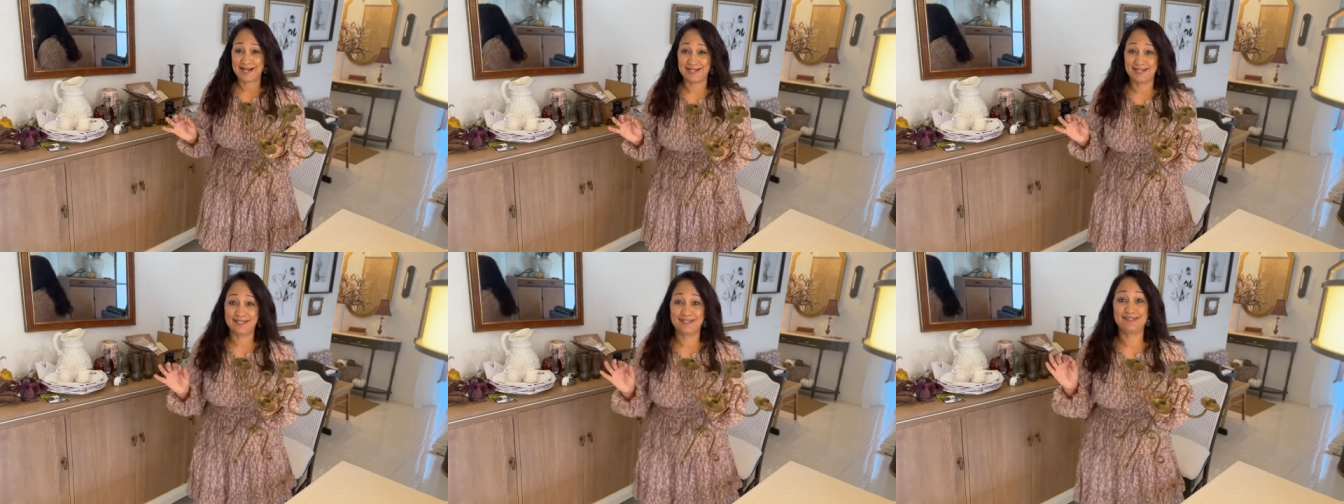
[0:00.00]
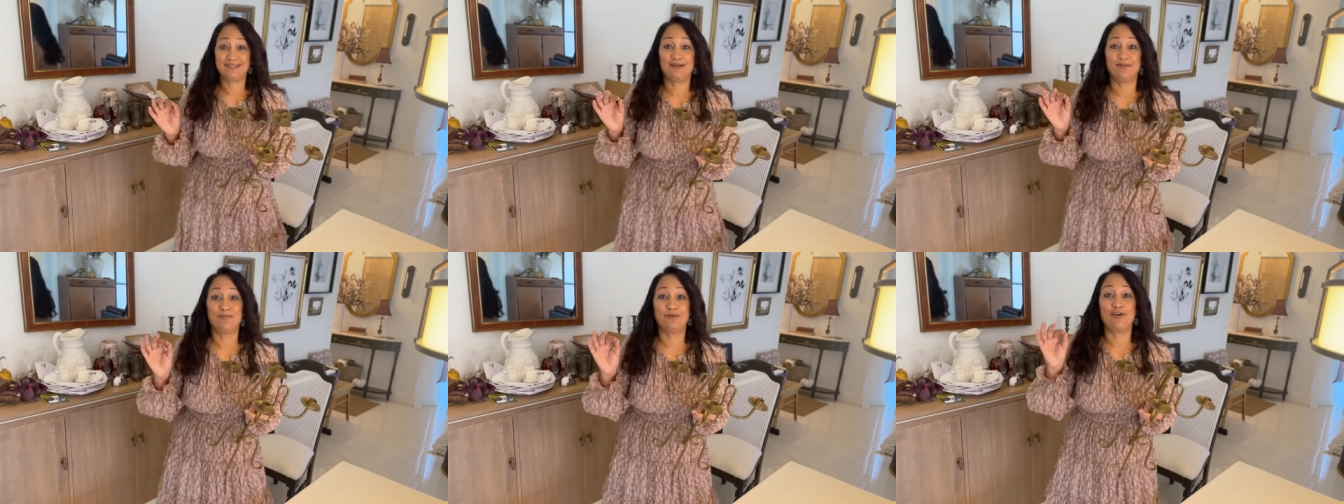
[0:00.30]
in
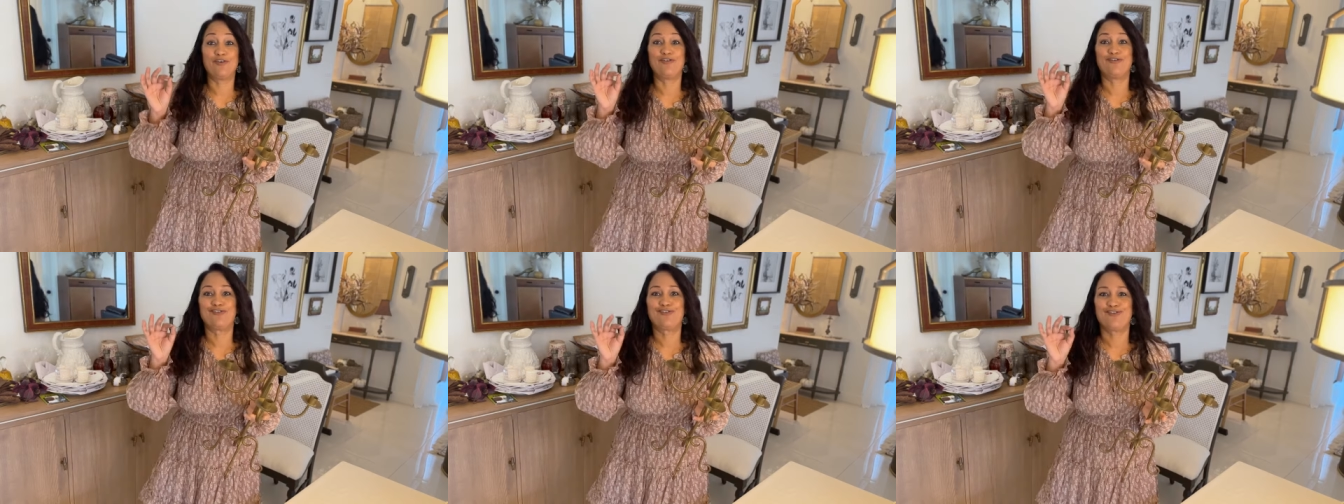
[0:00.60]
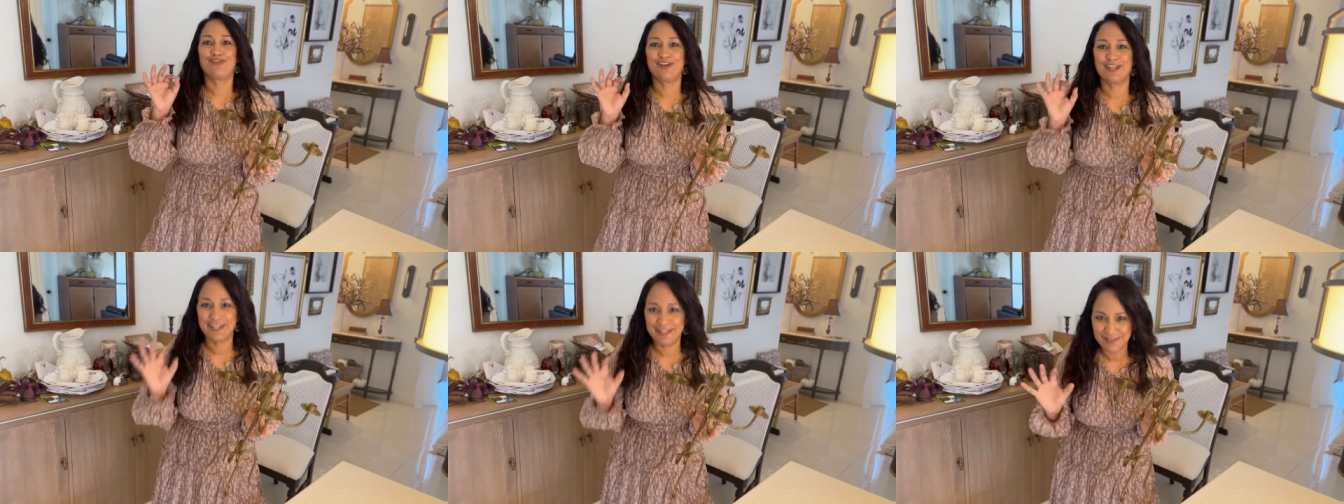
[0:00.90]
some
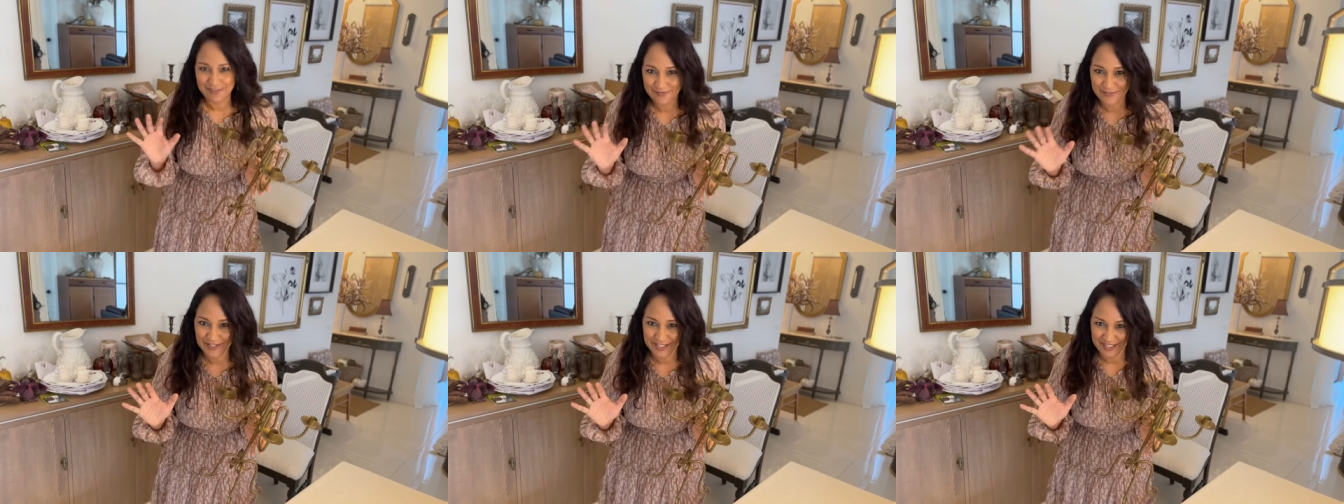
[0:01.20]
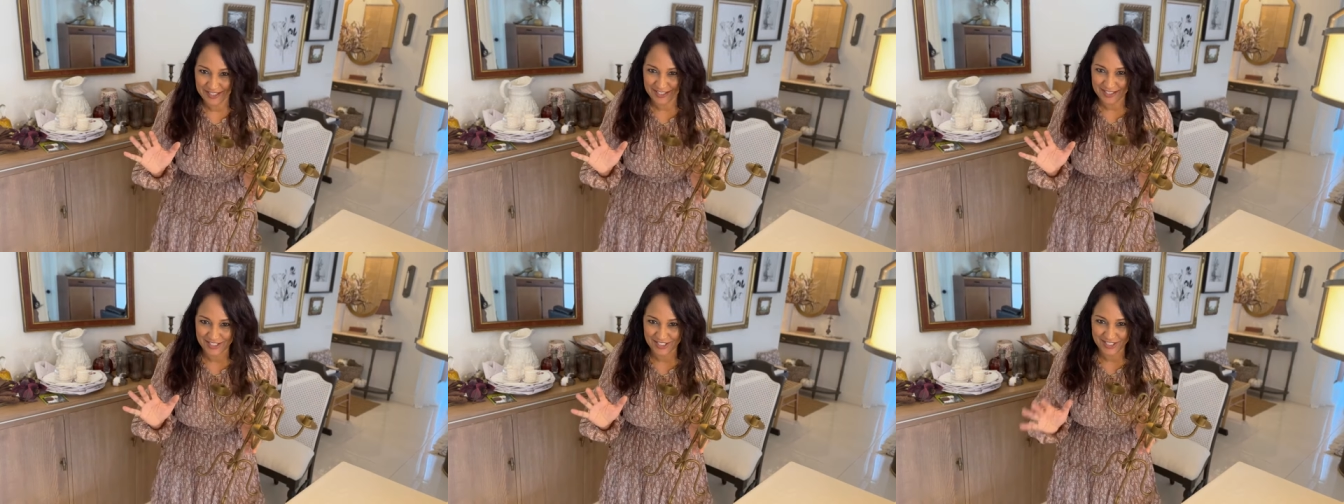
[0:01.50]
real
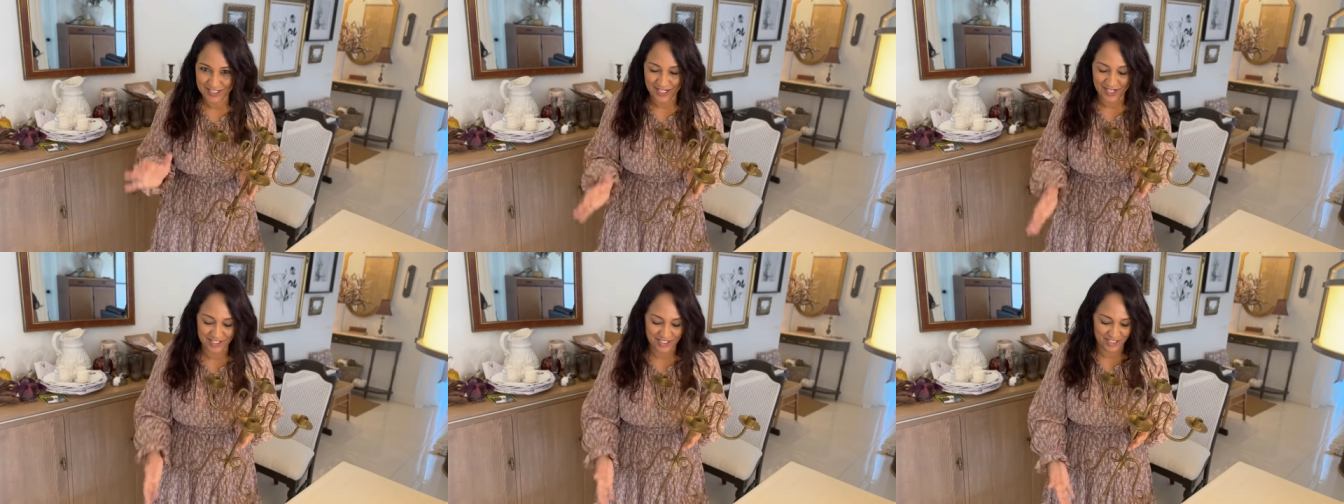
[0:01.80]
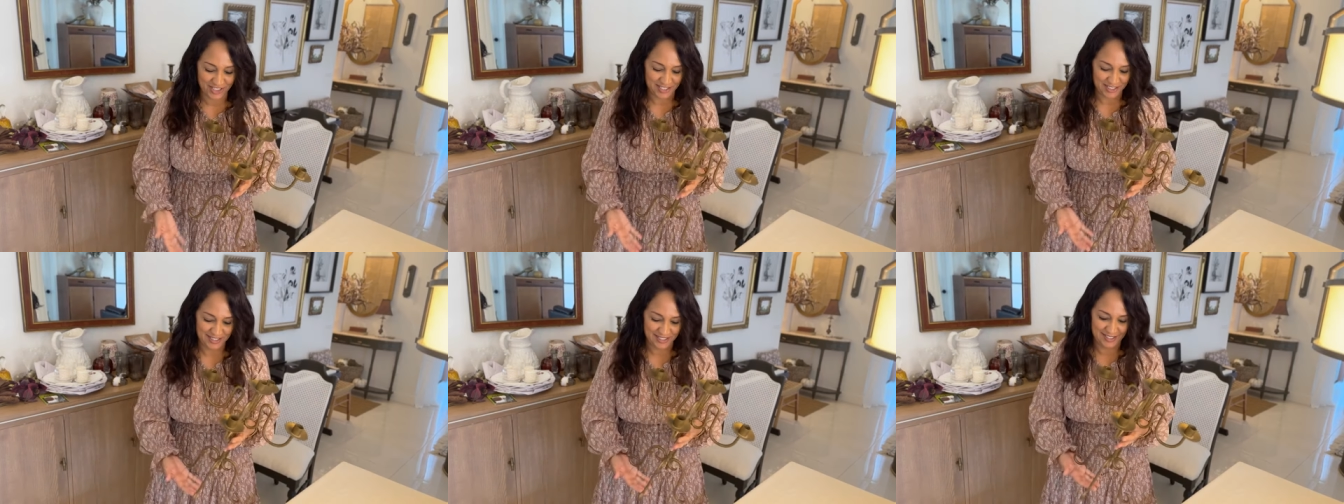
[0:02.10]
vintage
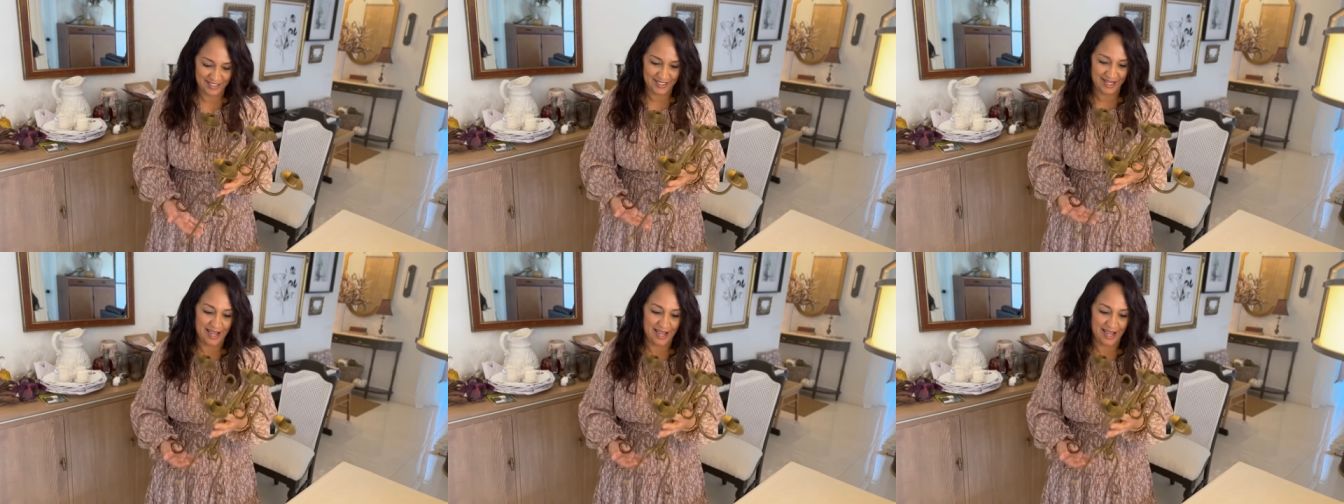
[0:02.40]
touches.